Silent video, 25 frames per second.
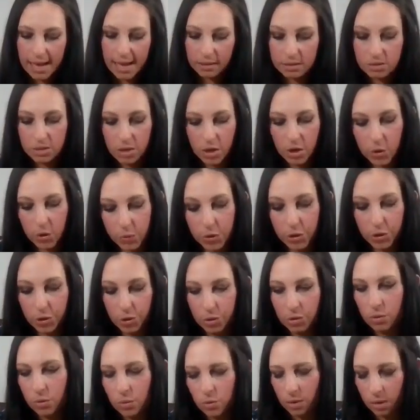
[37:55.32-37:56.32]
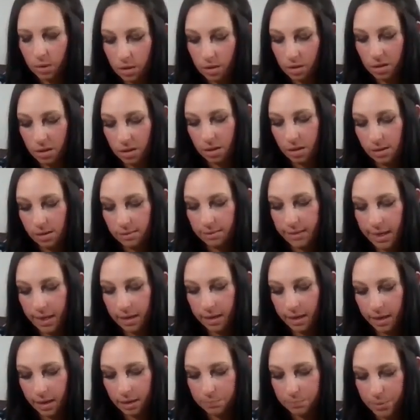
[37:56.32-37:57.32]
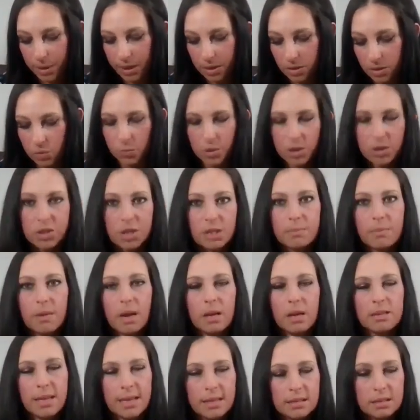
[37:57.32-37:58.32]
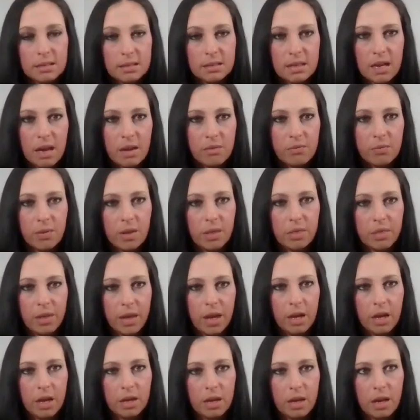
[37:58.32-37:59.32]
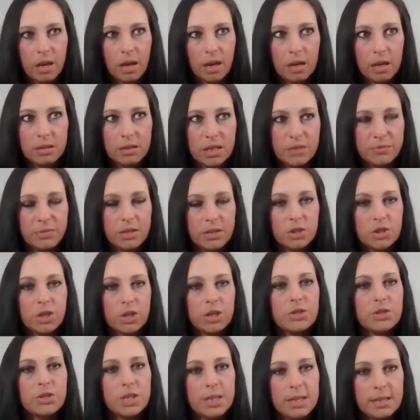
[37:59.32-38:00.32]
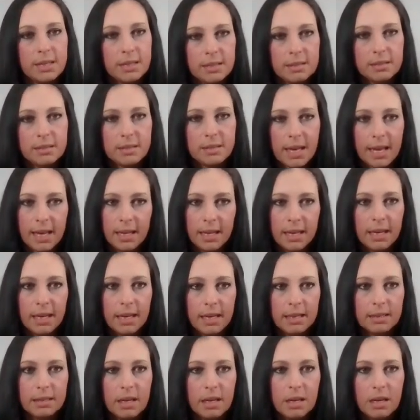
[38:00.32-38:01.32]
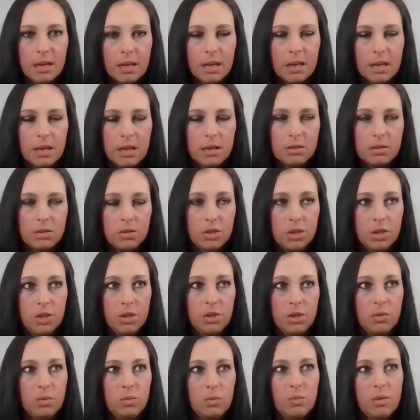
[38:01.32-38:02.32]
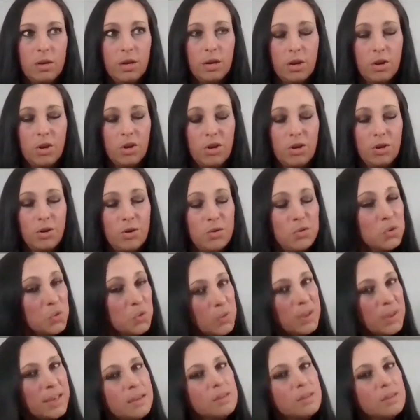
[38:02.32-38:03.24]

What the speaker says: So you were leading praise and worship and stuff within different churches. And do you want to go